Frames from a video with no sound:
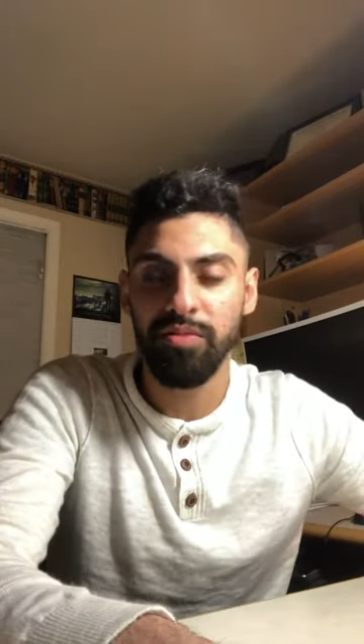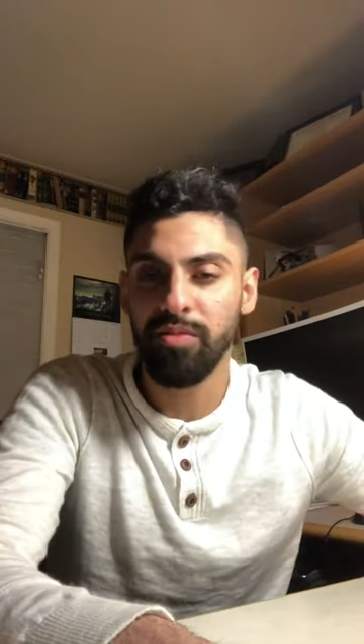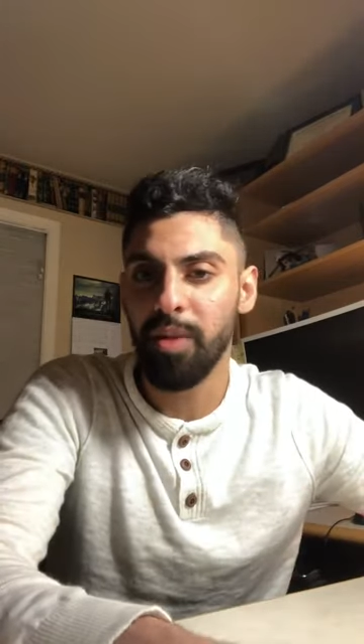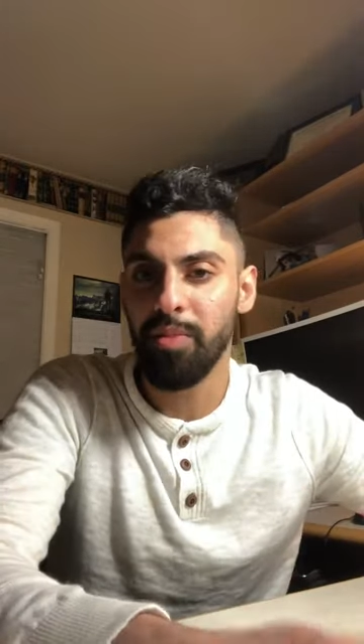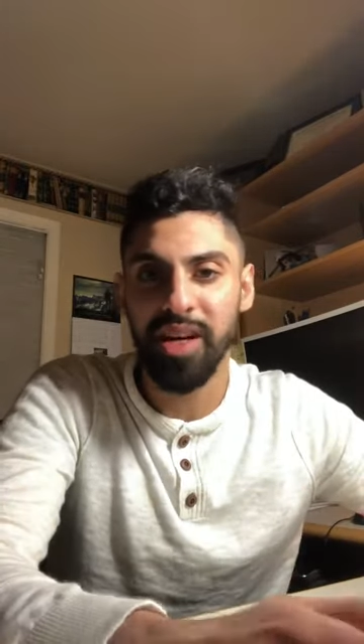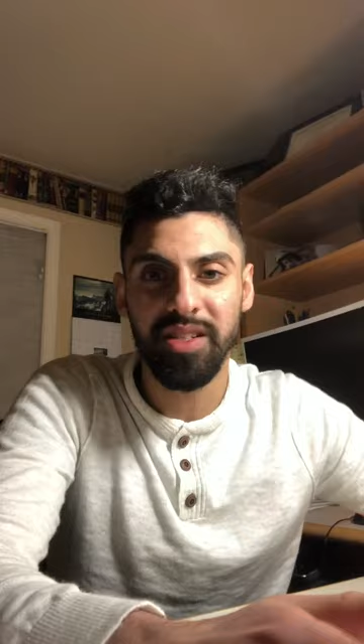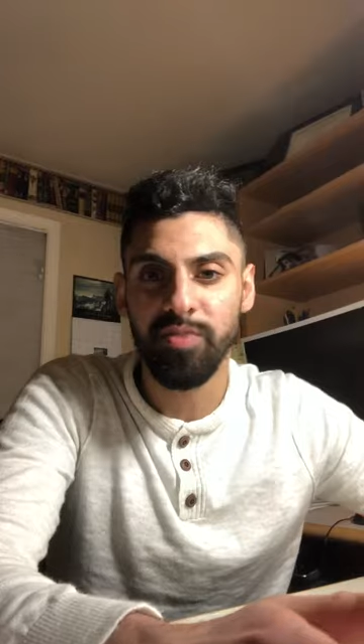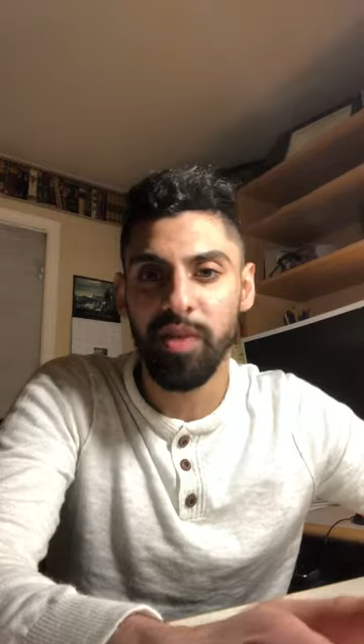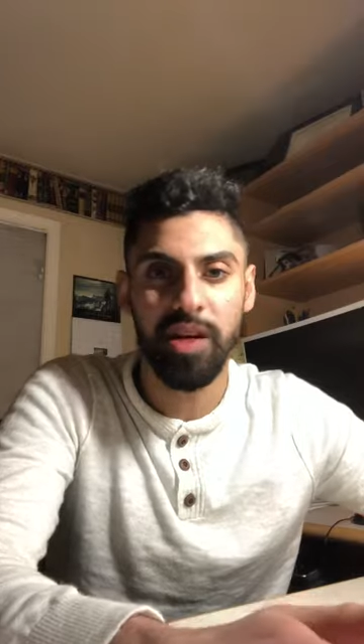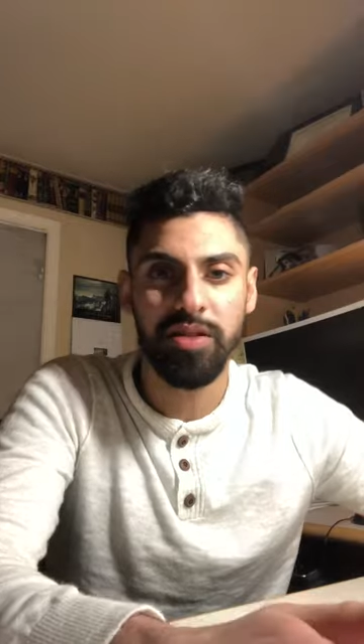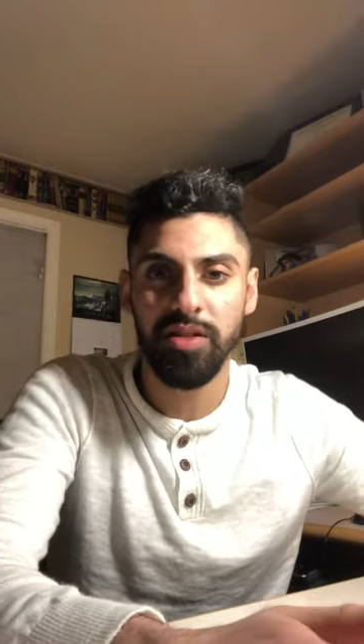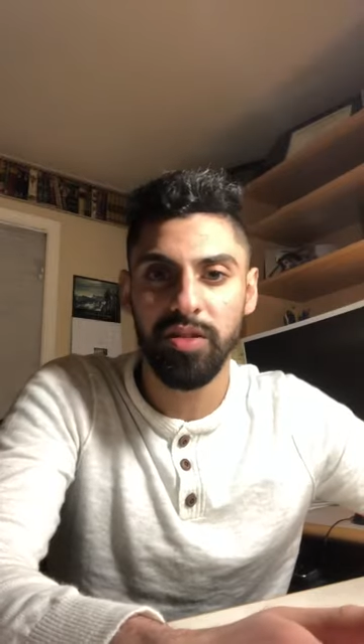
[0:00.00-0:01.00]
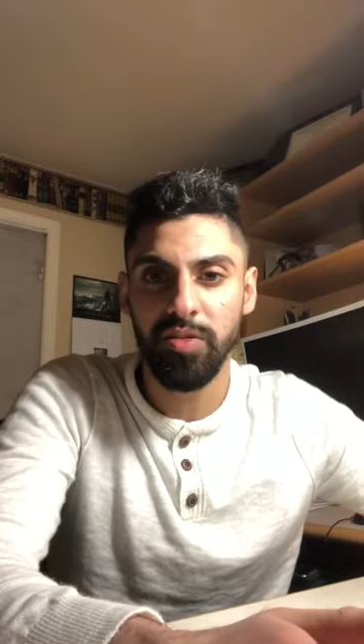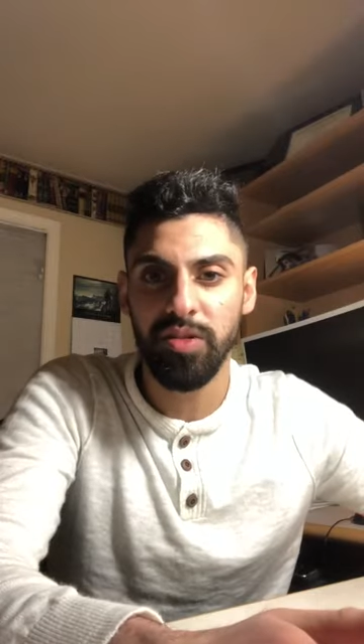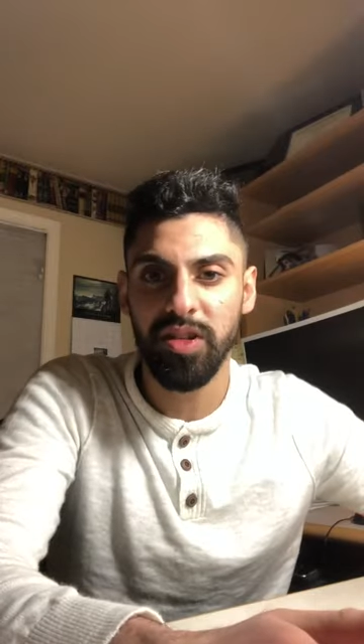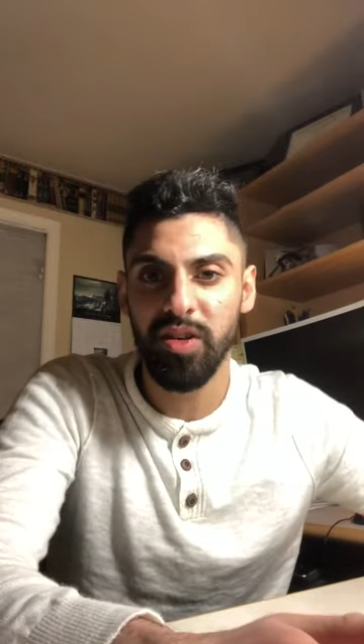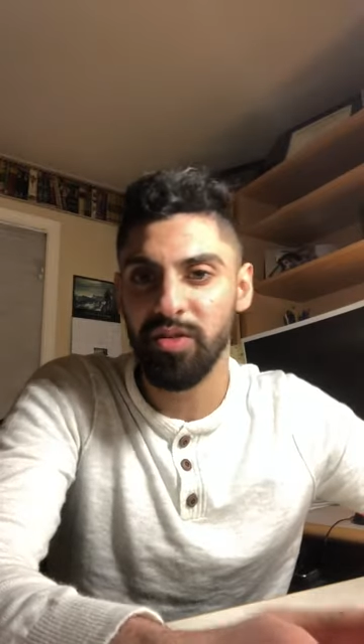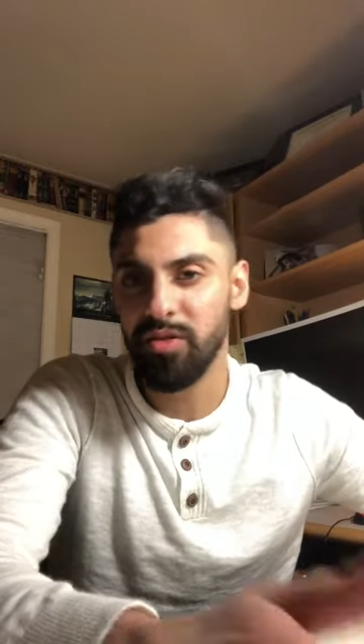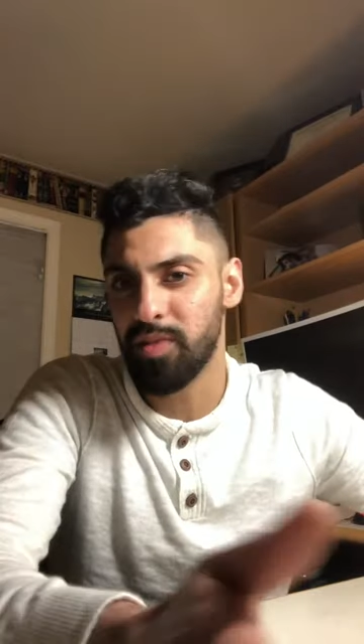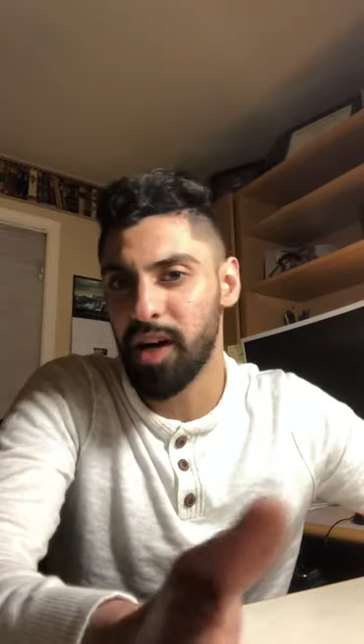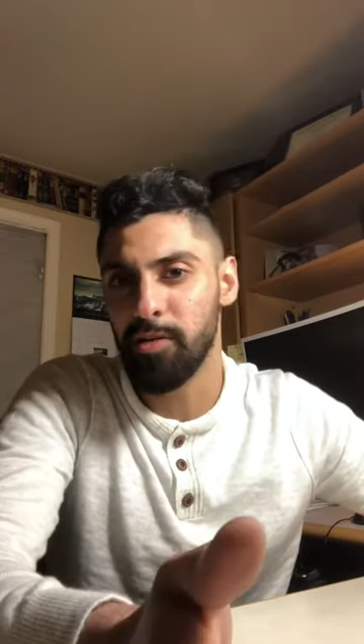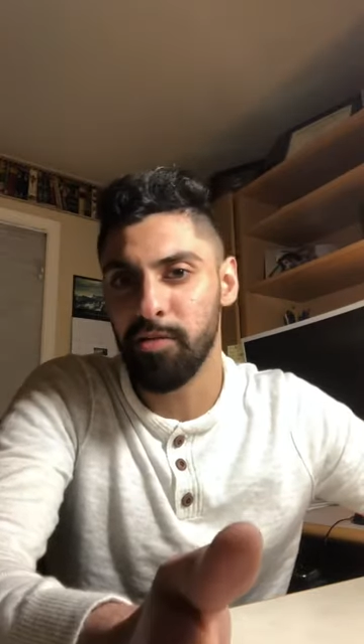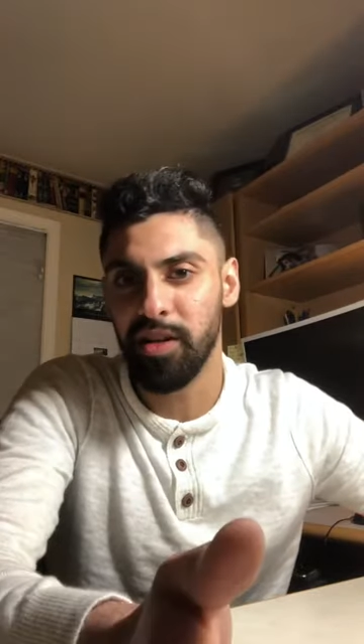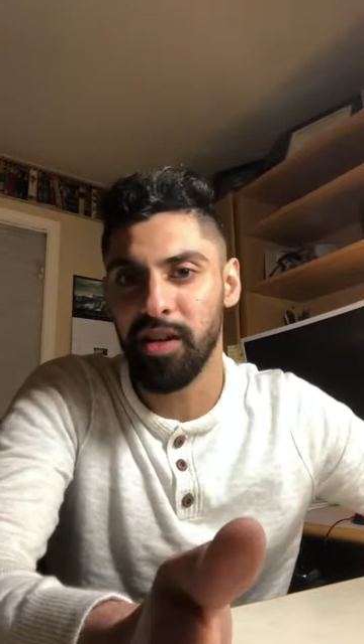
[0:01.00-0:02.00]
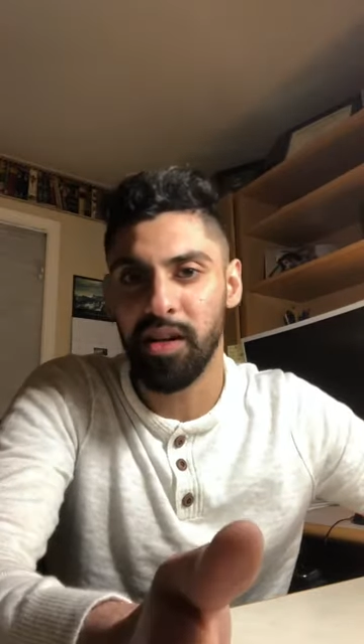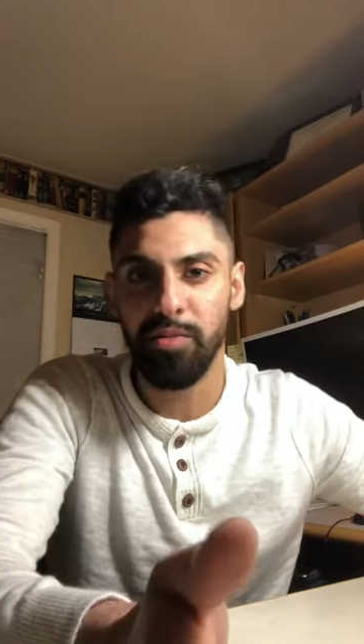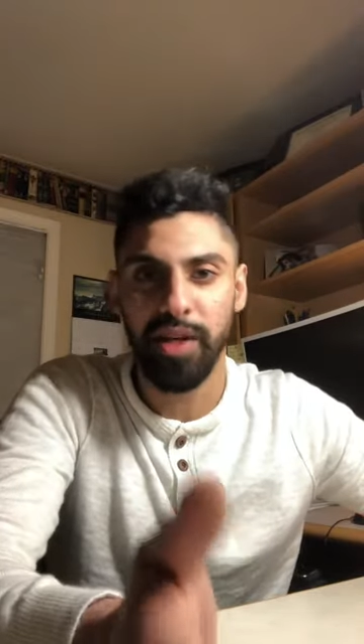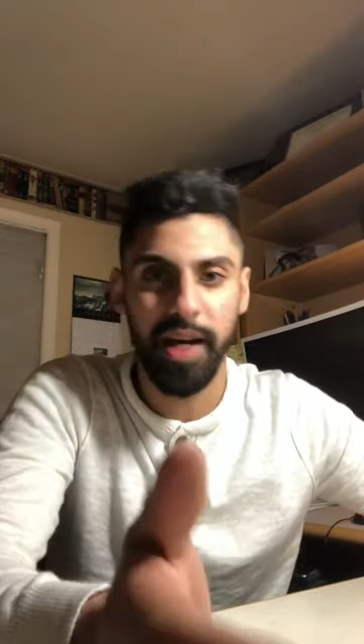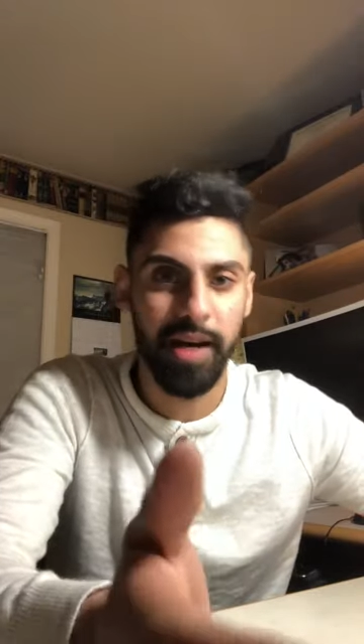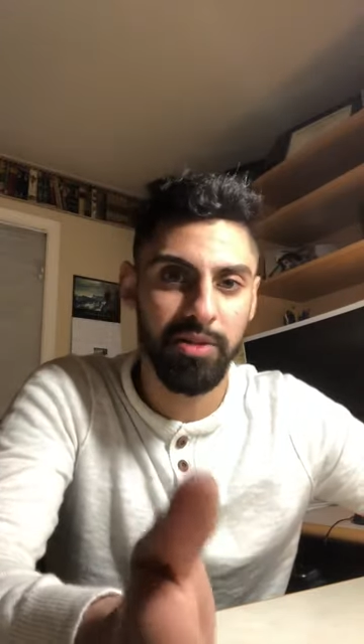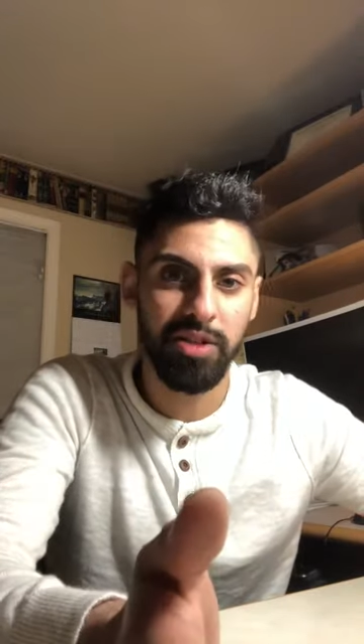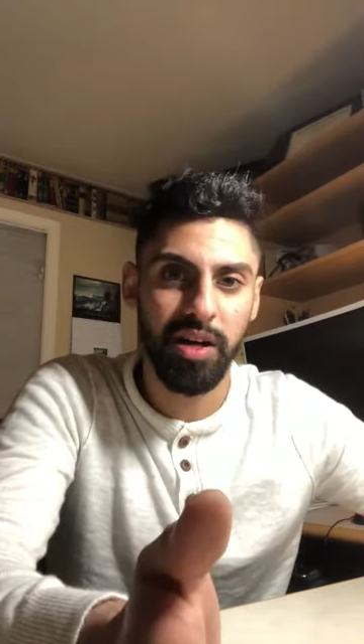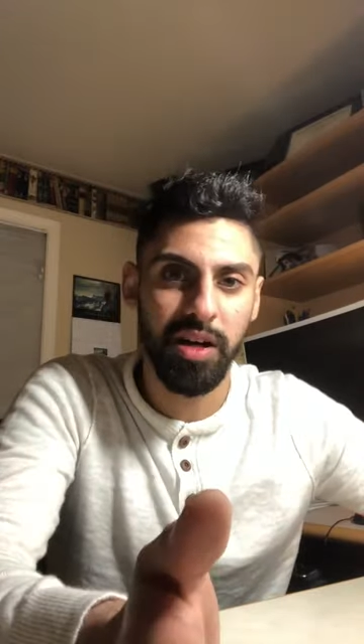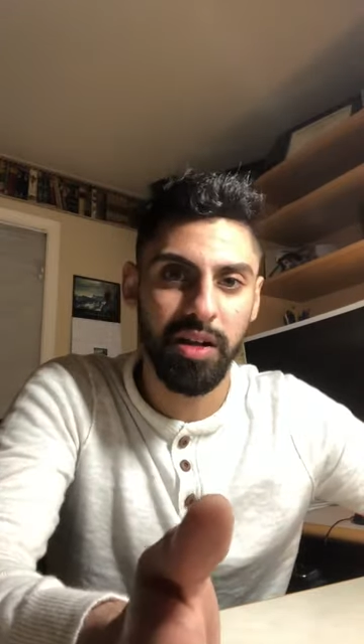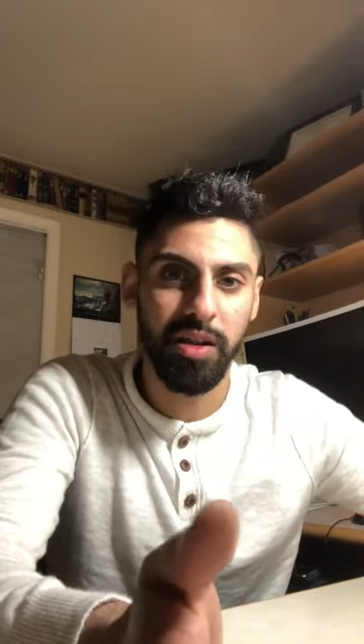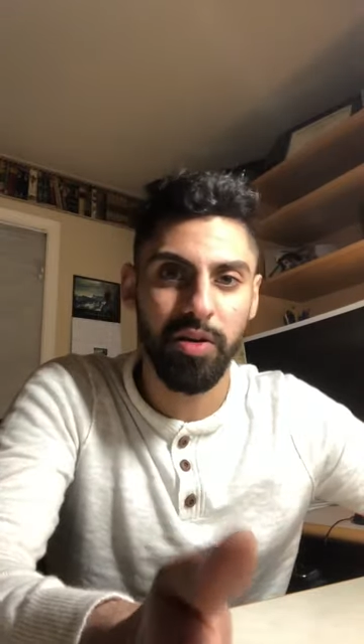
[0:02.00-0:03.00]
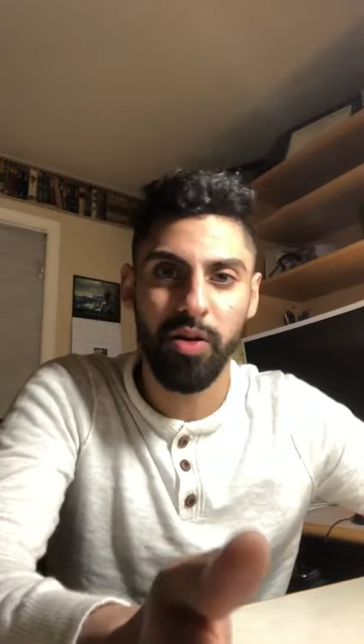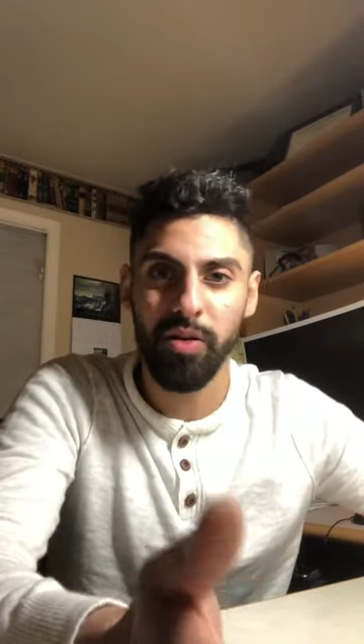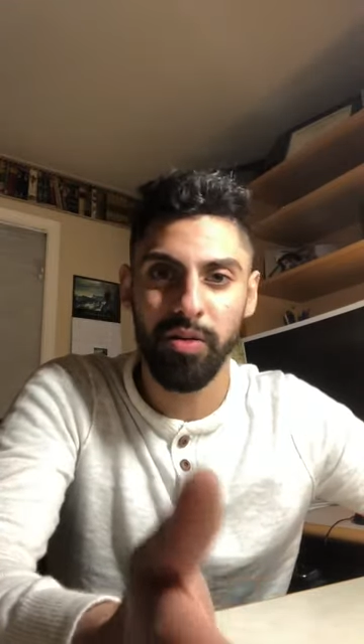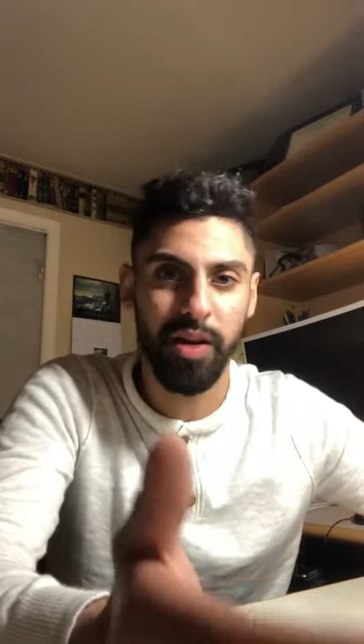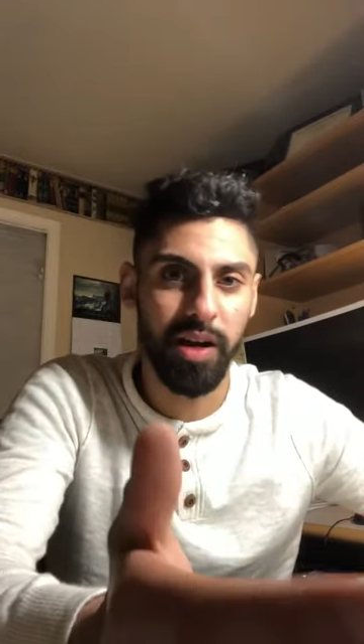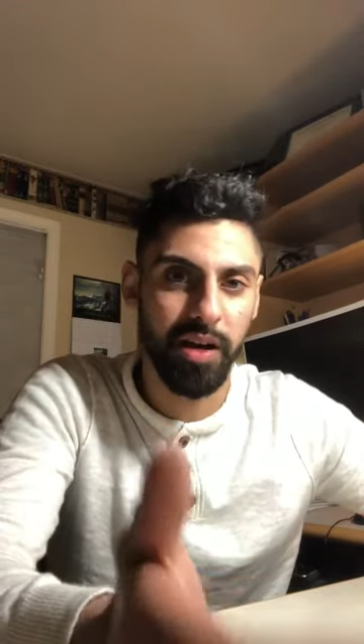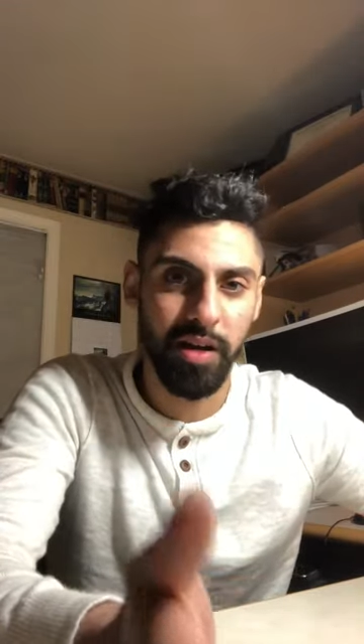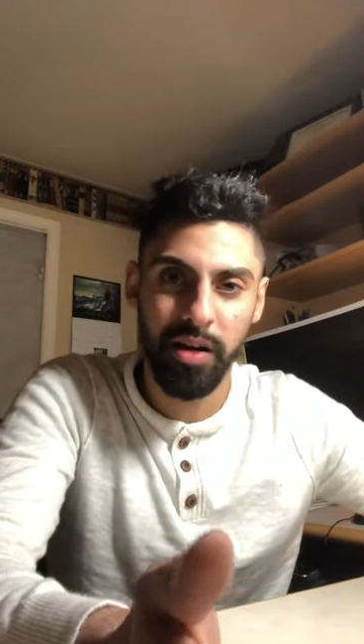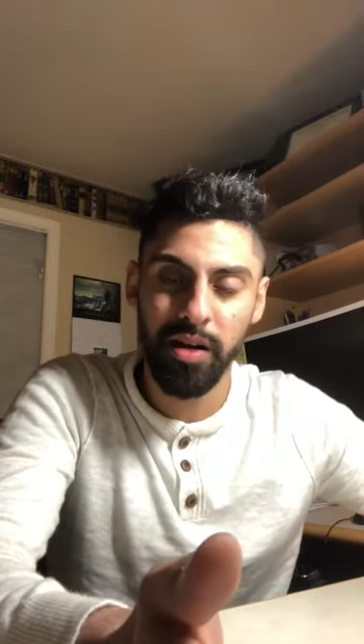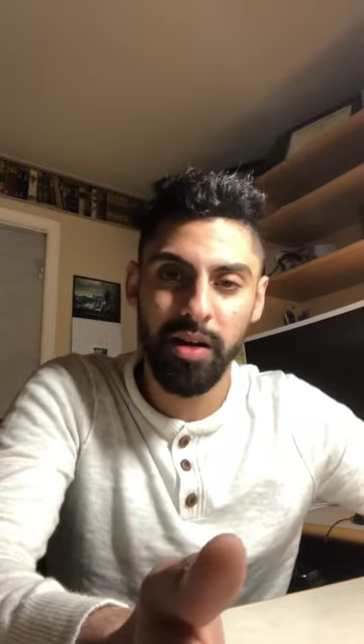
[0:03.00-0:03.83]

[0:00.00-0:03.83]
The best place to do so is probably going to be Amazon. They're all there.